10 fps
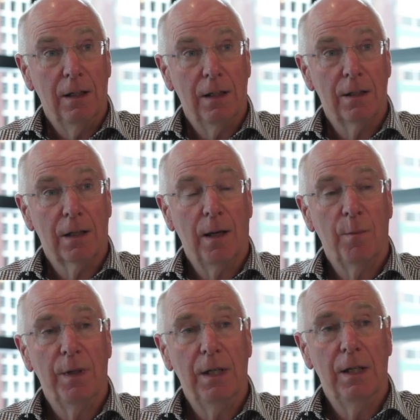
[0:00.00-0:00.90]
It's a
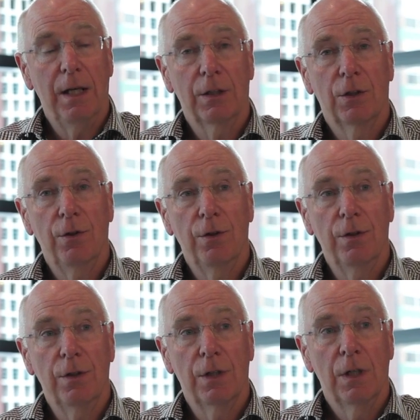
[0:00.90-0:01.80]
company that
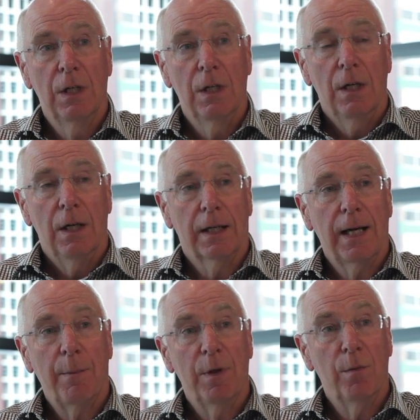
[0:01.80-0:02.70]
turns a
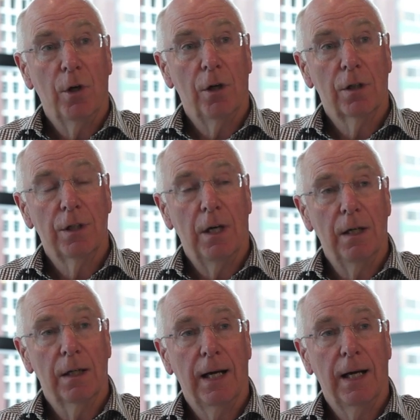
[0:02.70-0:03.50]
carbon monoxide and